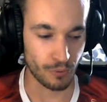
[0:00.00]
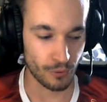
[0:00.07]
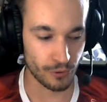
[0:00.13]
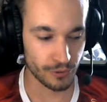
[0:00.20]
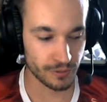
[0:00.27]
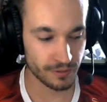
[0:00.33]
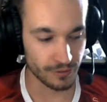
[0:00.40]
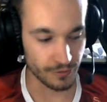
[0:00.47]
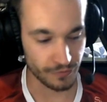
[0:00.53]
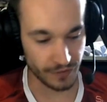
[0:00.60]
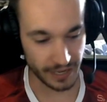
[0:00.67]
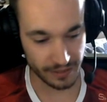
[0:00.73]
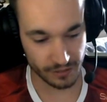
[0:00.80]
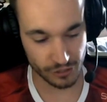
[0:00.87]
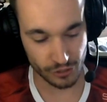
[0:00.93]
the
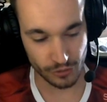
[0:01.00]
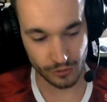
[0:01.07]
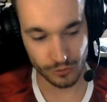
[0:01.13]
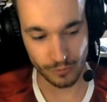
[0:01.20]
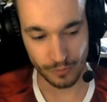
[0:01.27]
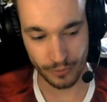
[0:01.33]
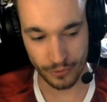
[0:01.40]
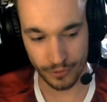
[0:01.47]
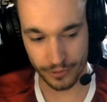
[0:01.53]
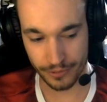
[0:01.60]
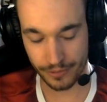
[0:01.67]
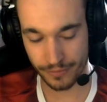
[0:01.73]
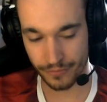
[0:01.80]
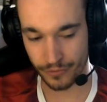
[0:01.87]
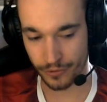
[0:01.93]
financial support
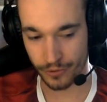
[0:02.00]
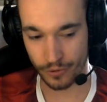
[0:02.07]
for all